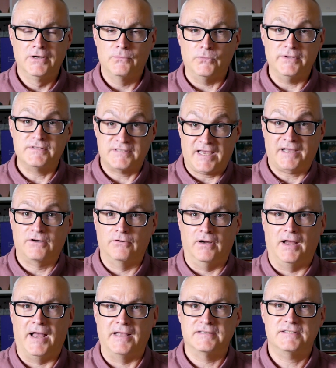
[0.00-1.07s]
with
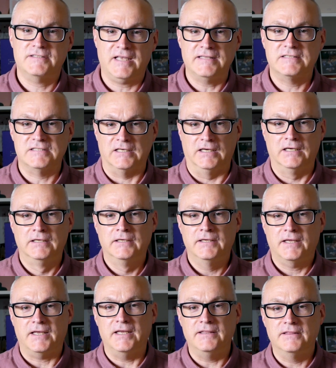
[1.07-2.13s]
Sakura as centre
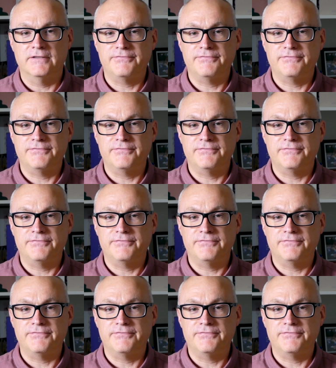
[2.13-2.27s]
in